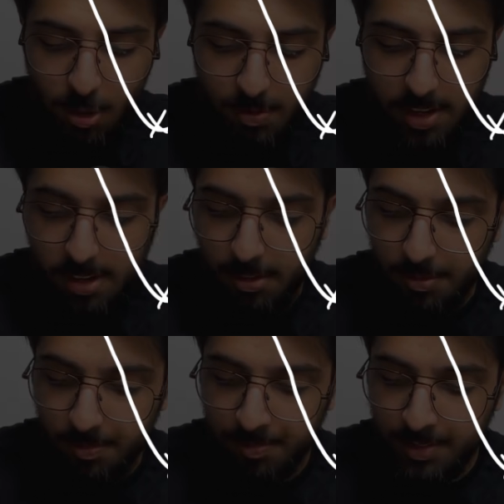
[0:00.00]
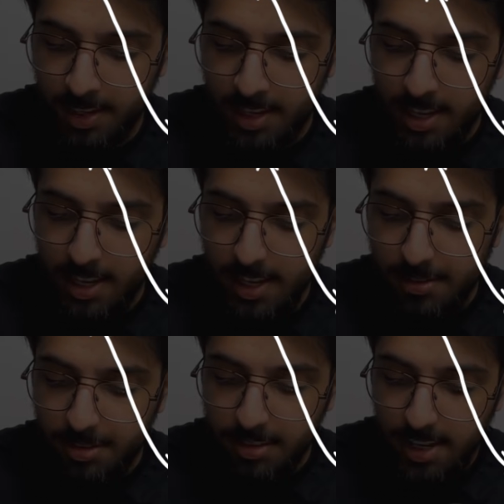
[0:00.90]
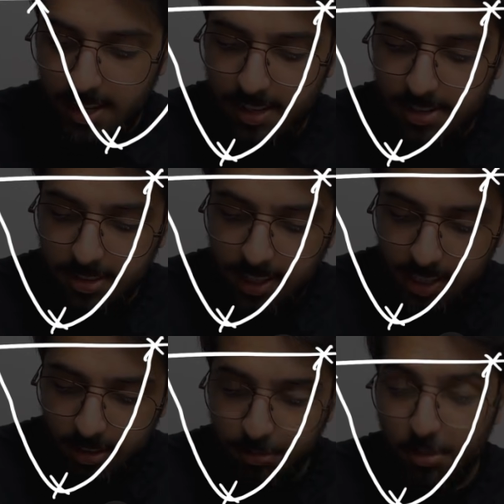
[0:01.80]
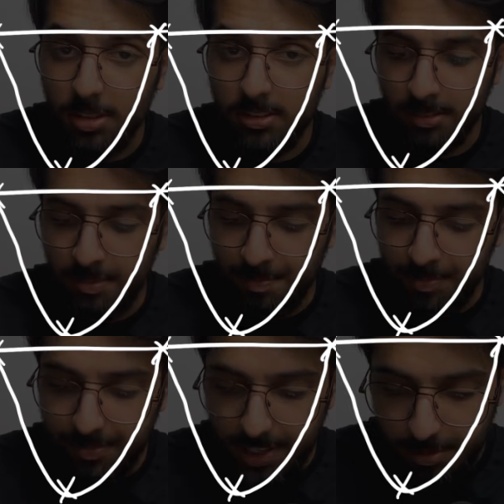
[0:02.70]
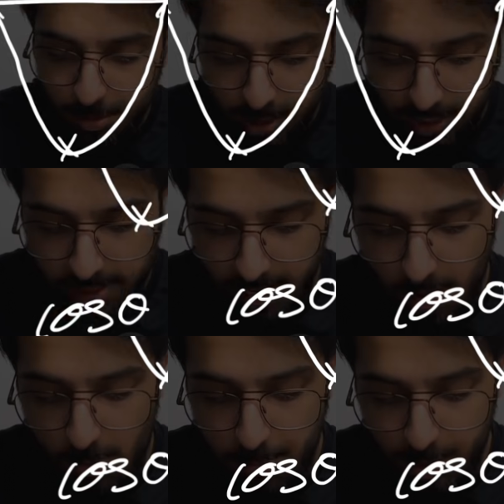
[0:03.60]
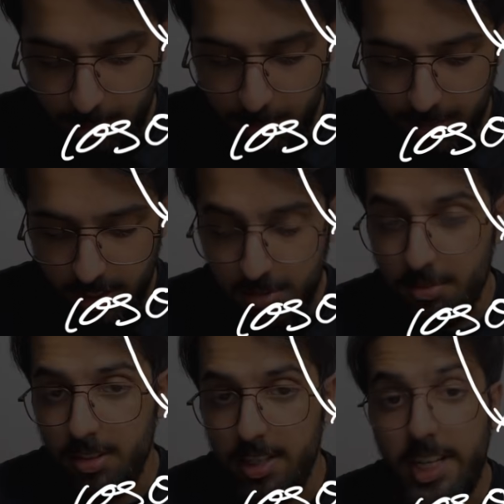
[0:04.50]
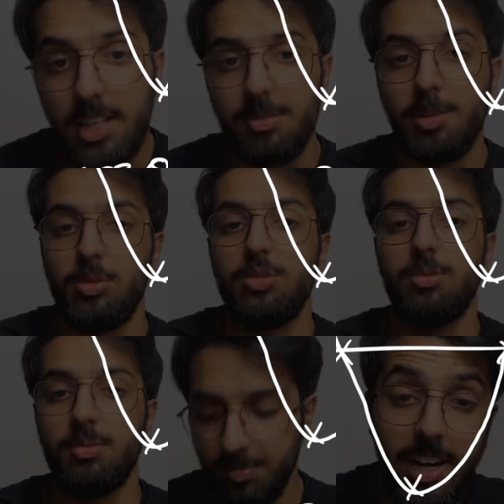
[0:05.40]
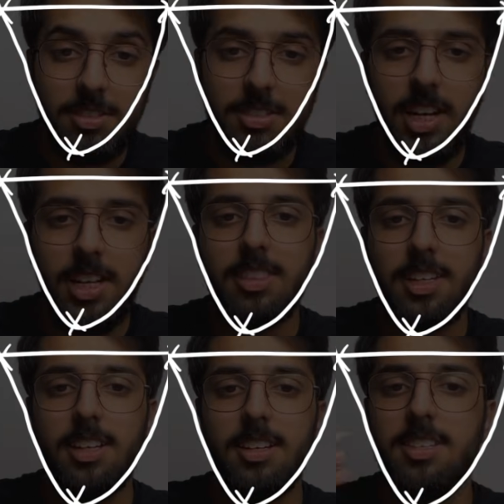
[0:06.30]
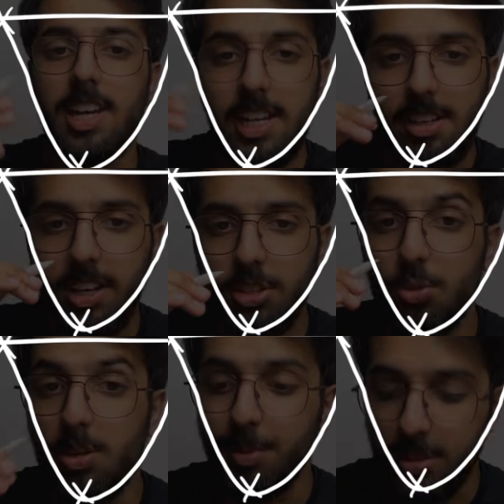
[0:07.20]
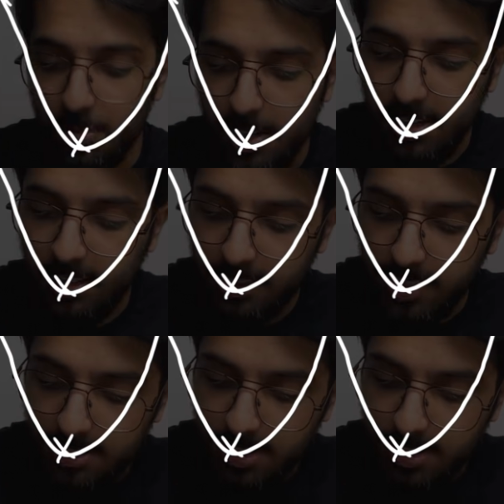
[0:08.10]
over here. If sine is -1, then we will get our minimum value, negative amplitude. And if sine theta is any value in between, let's